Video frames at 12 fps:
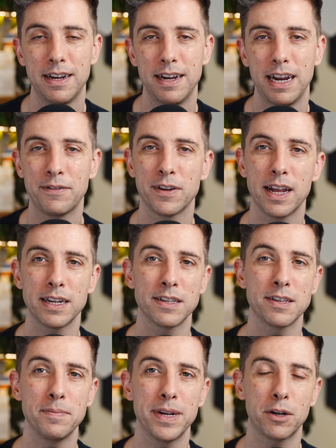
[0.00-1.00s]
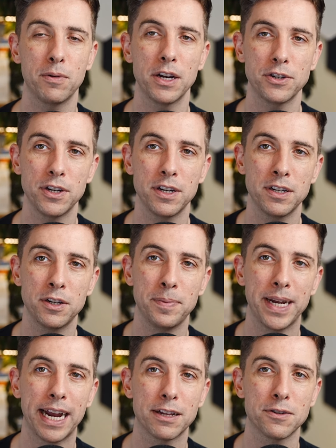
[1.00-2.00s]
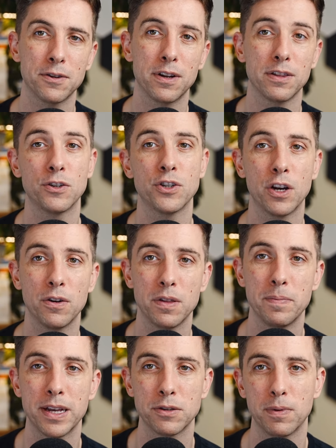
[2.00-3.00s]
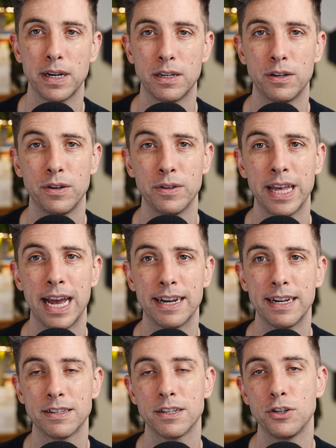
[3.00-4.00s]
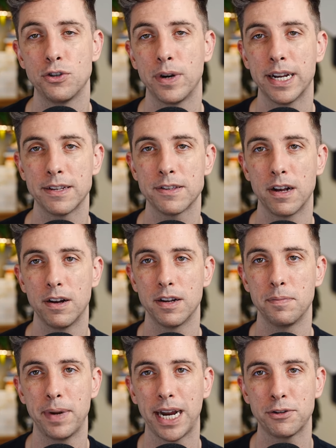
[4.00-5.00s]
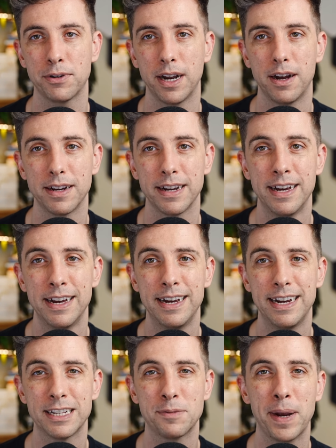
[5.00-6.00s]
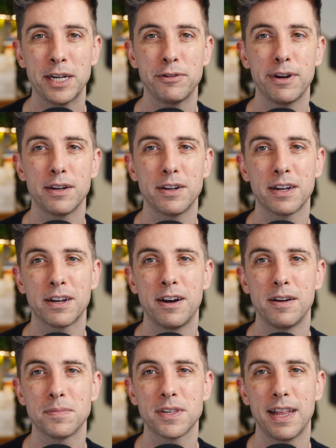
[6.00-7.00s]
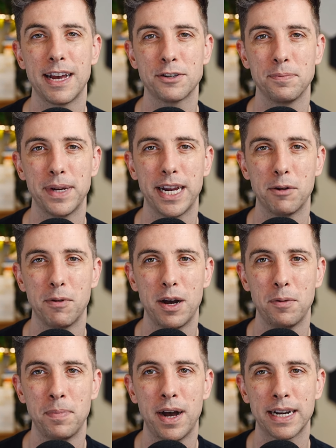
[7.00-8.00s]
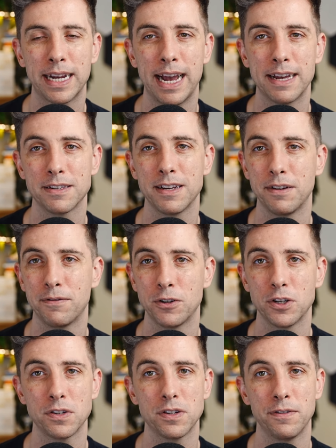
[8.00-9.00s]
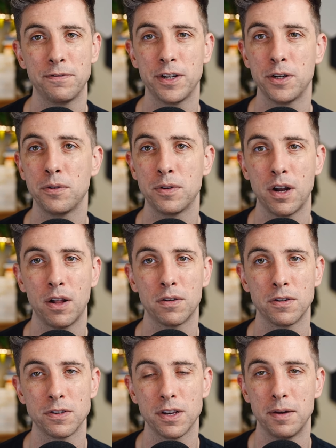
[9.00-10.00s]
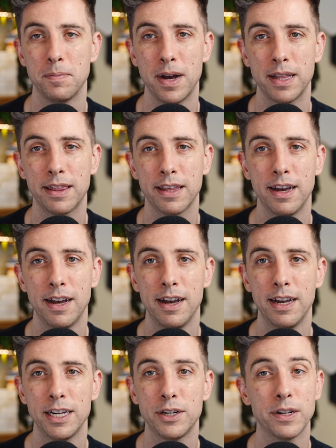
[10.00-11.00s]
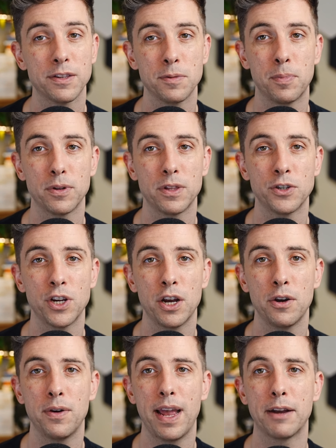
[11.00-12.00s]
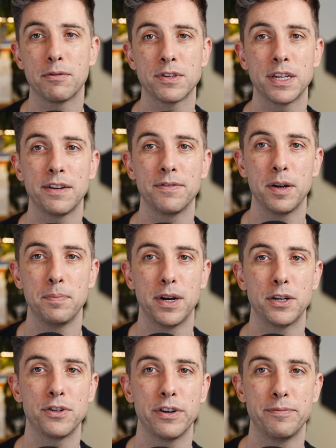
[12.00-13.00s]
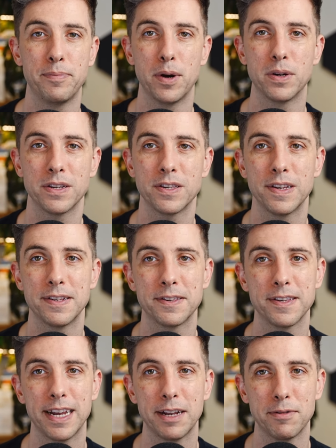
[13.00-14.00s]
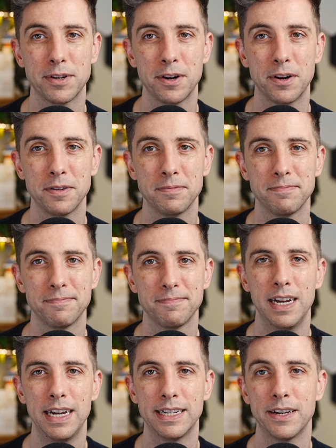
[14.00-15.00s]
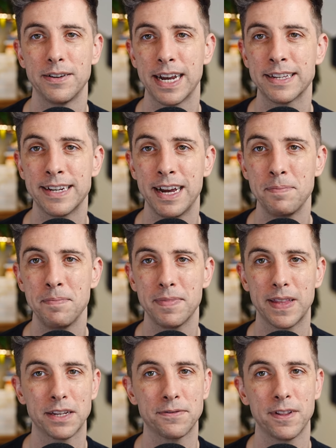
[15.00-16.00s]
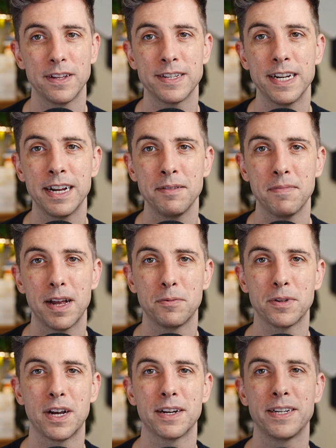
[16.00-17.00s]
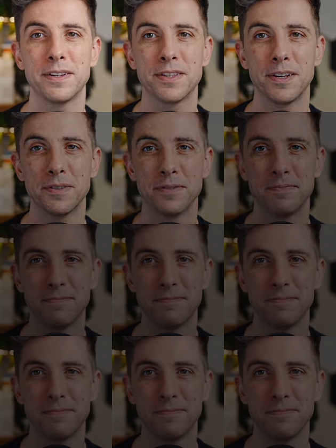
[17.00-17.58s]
If you'd like to submit a question to be answered on the show, the best way to do that is to join us on Patreon. It's patreon.com slash beingwellpodcast, and for just a few dollars a month, you can support the show and receive a bunch of bonuses in return. Until next time, thanks for listening, and we'll talk to you soon.